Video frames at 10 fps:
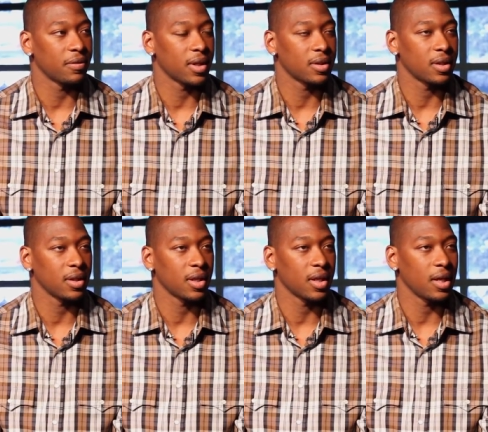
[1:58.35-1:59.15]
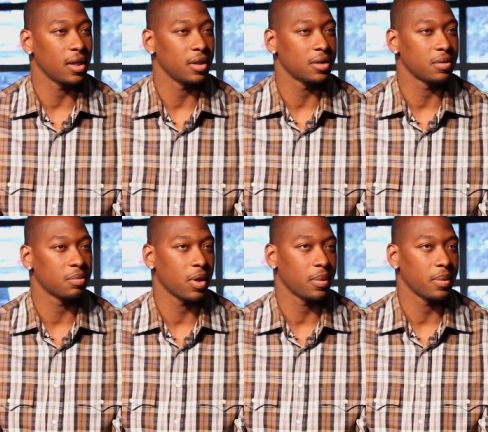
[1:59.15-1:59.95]
I think at age age,
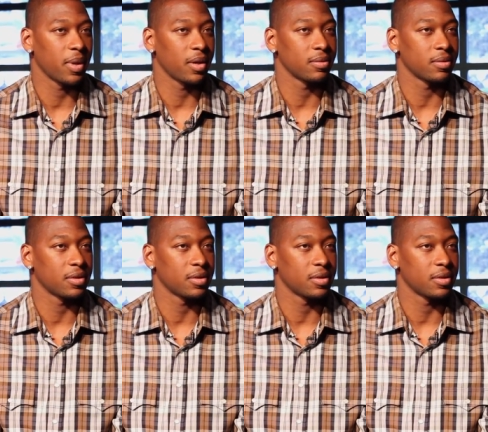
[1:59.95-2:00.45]
probably about